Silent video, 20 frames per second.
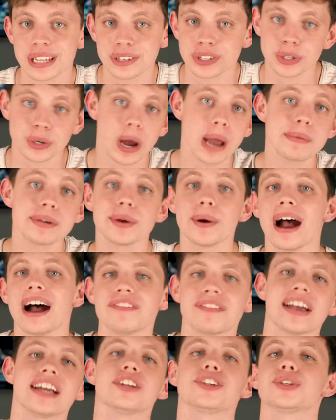I do hope you
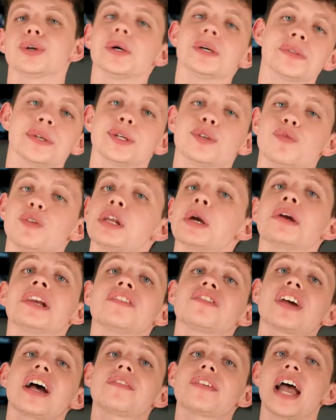have enjoyed this video. And
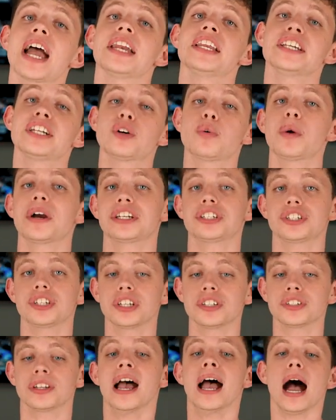if you have any
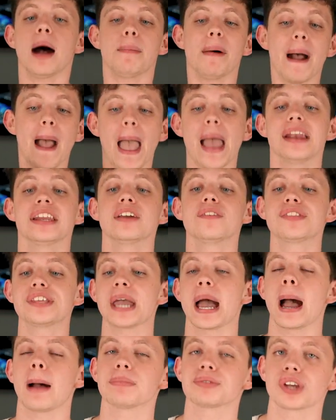questions about any of
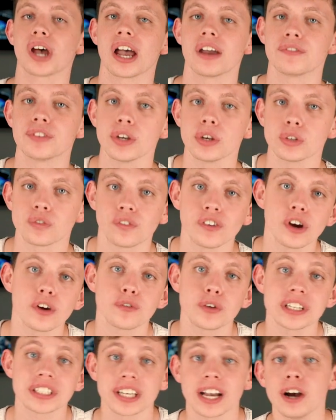the apps I've used, feel
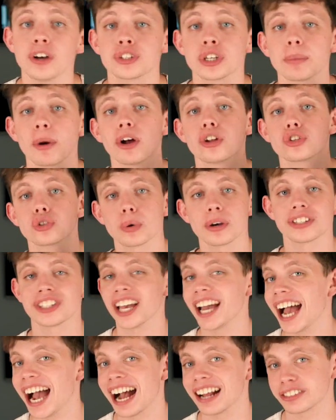free to hit us up on
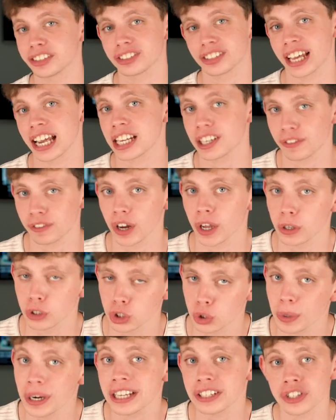Twitter at
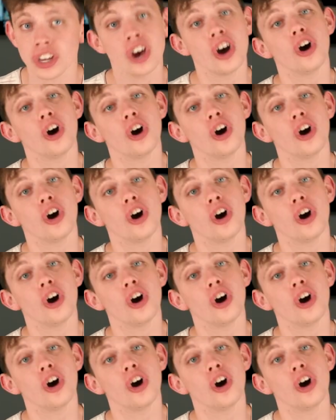TechFlowTweets